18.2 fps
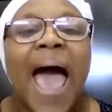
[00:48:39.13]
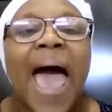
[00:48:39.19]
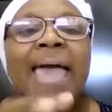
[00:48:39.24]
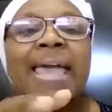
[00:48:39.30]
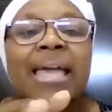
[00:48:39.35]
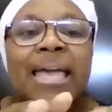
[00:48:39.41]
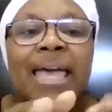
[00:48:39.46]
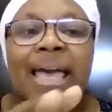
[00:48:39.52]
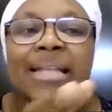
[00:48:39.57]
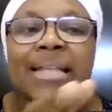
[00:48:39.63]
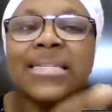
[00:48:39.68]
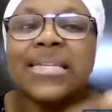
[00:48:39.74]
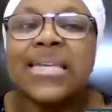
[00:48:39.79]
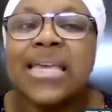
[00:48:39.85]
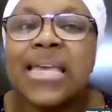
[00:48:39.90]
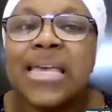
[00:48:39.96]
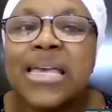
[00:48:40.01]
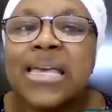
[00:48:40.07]
I get
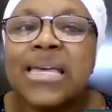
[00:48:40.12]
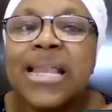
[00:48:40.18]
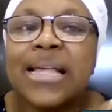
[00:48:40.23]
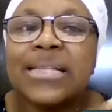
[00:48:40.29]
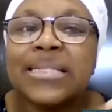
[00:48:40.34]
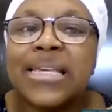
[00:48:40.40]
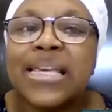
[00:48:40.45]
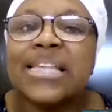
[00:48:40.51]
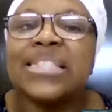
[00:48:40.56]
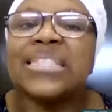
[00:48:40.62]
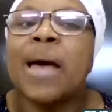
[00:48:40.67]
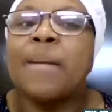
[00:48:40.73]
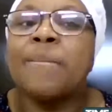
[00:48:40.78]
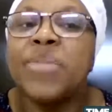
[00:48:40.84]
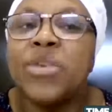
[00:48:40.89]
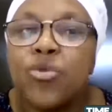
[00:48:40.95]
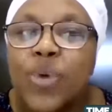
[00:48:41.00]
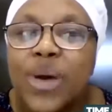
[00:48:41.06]
it's
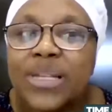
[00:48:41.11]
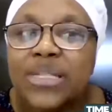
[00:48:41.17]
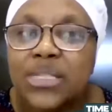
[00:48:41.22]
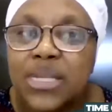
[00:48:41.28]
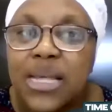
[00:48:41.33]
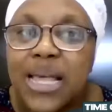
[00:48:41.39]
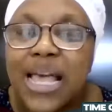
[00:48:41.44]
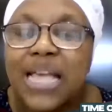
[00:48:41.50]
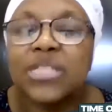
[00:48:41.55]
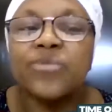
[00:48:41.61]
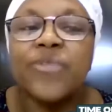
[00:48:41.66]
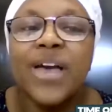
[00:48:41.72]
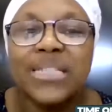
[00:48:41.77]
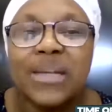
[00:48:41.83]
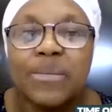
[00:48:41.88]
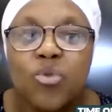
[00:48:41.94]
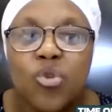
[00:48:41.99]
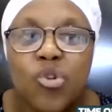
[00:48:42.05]
ambiguous as far
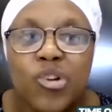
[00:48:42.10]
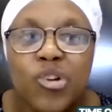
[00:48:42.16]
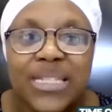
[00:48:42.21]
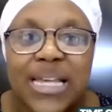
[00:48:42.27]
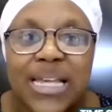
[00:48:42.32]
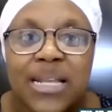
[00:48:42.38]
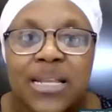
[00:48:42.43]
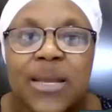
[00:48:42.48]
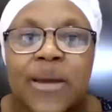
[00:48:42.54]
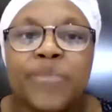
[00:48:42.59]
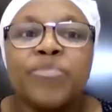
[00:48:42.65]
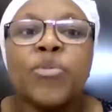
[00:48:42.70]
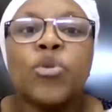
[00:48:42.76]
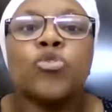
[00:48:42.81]
as I'm concerned.